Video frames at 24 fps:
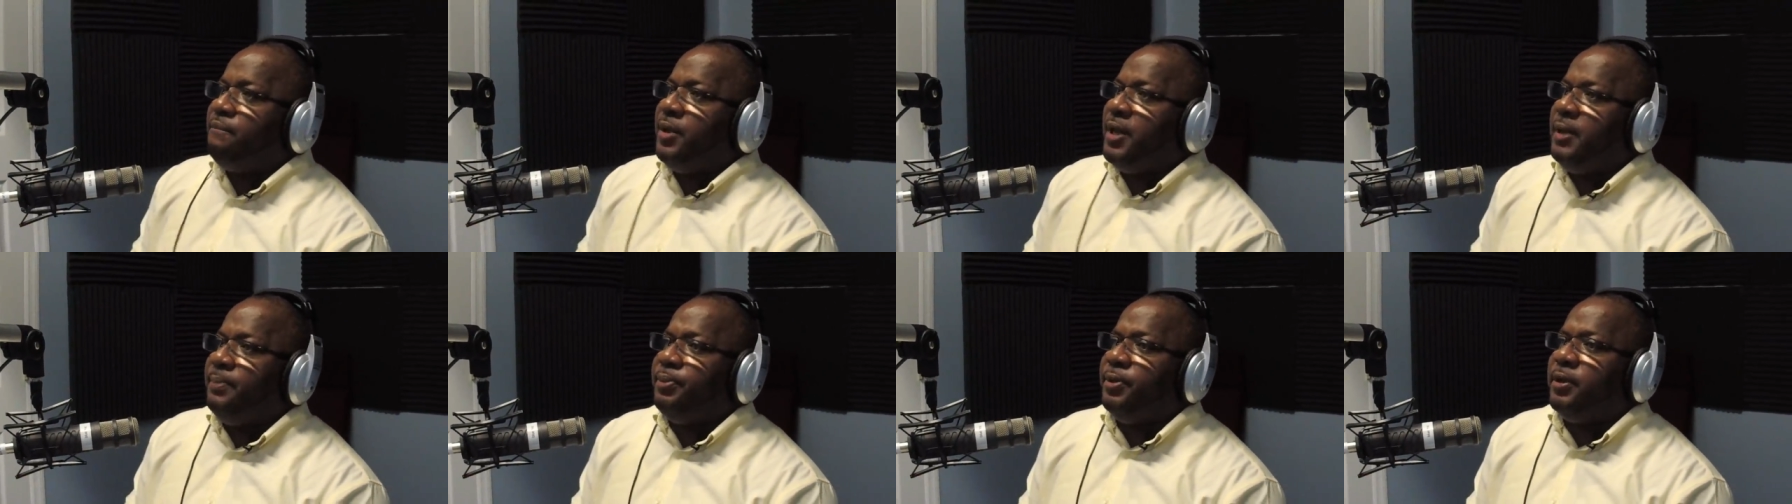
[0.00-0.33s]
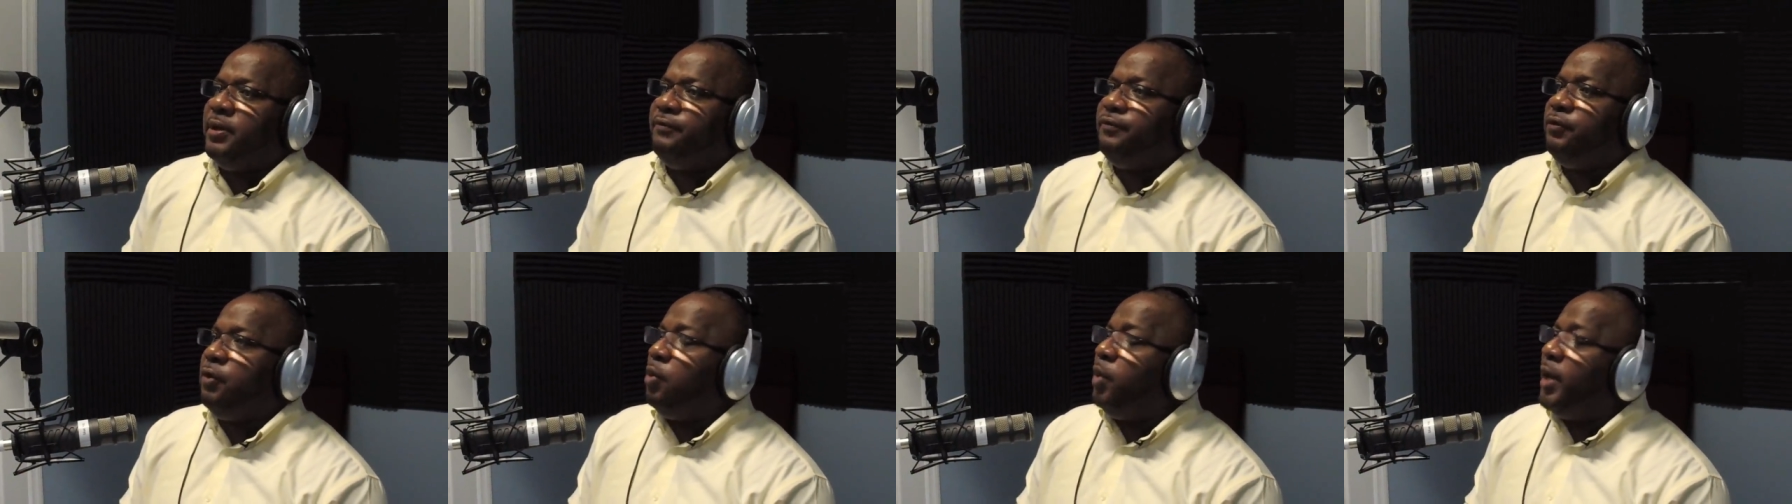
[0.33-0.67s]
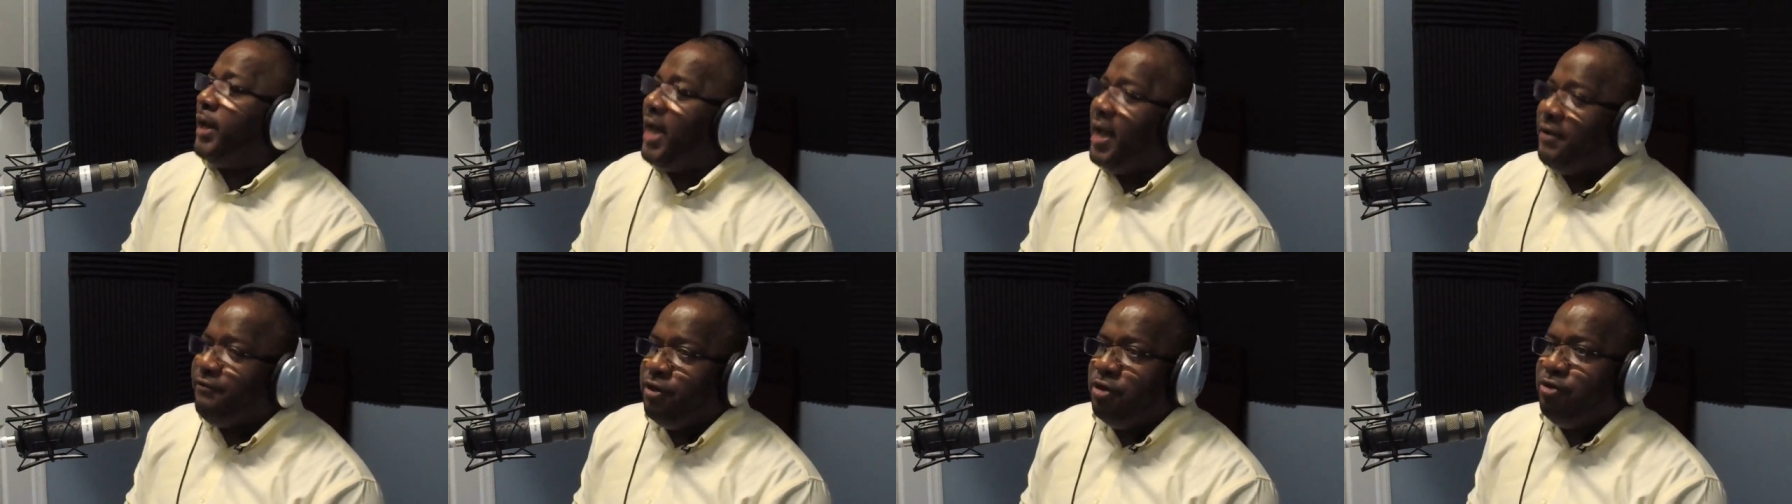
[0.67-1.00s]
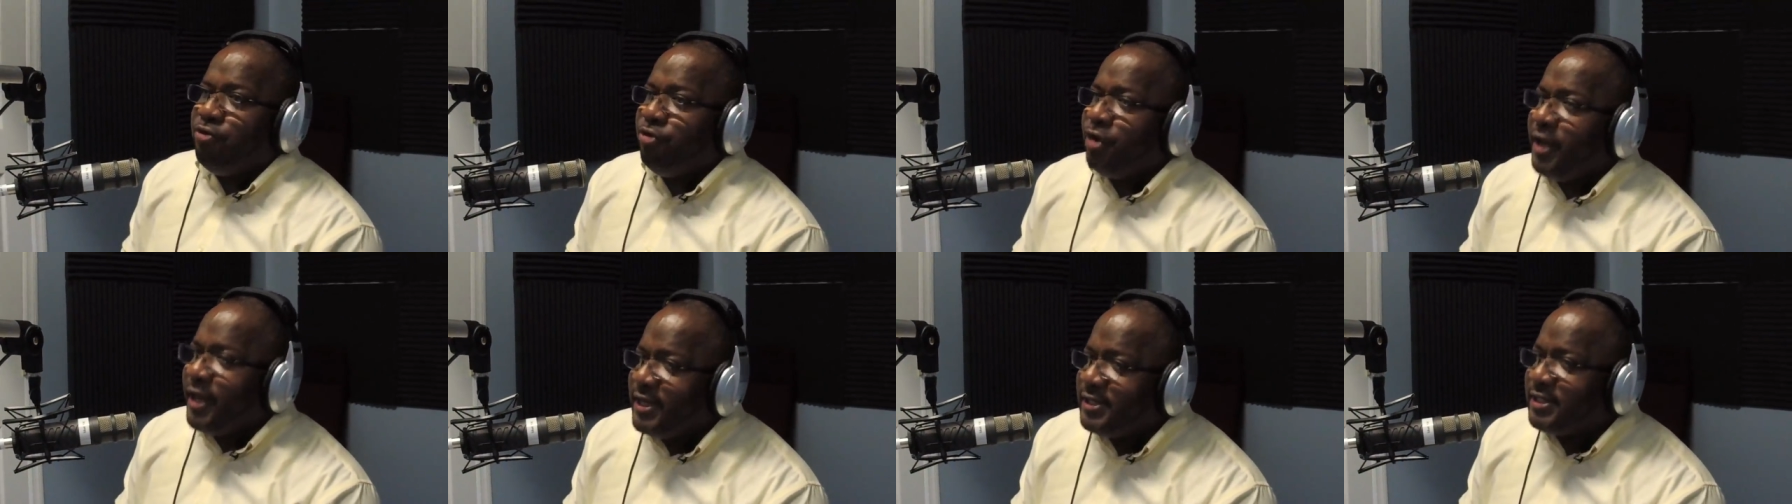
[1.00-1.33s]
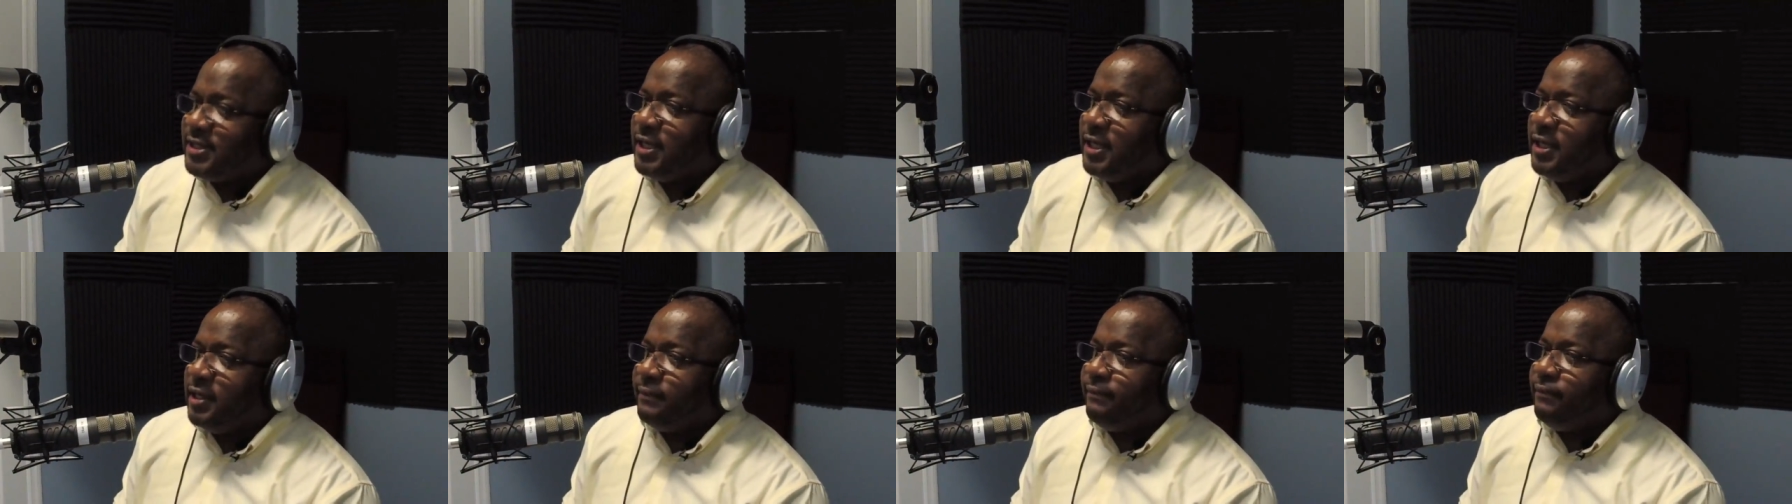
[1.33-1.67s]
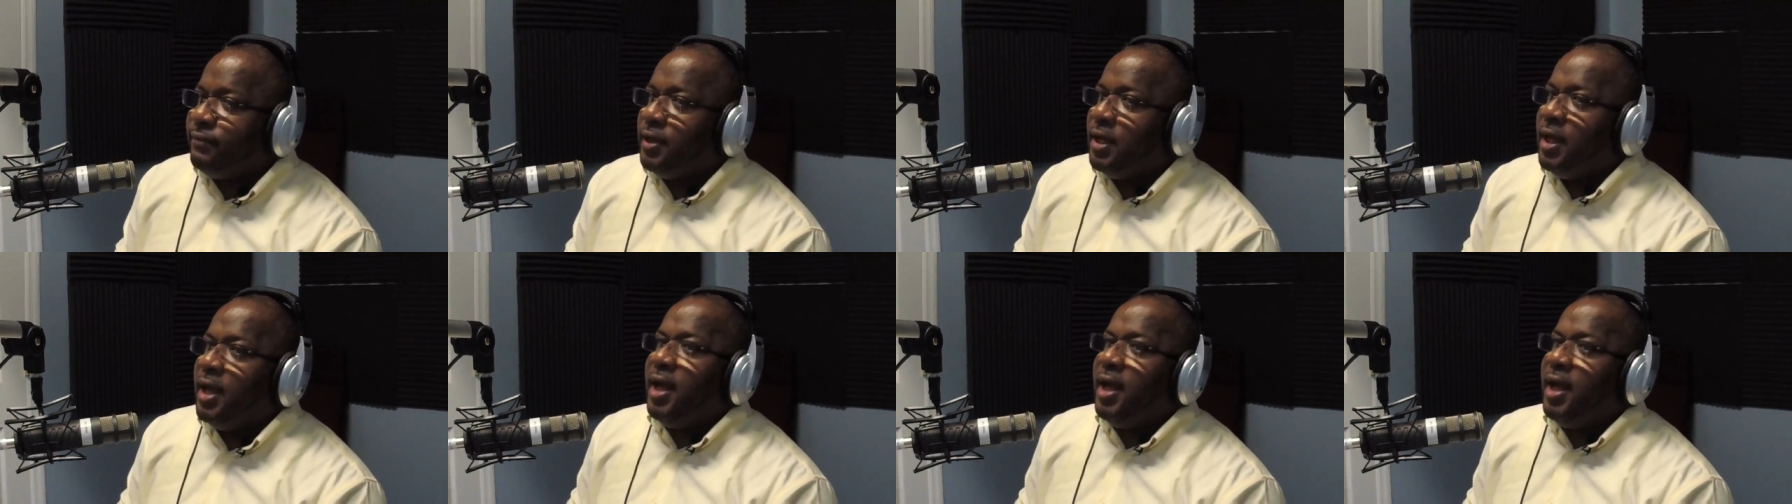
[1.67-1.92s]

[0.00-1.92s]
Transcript: people for whatever reason,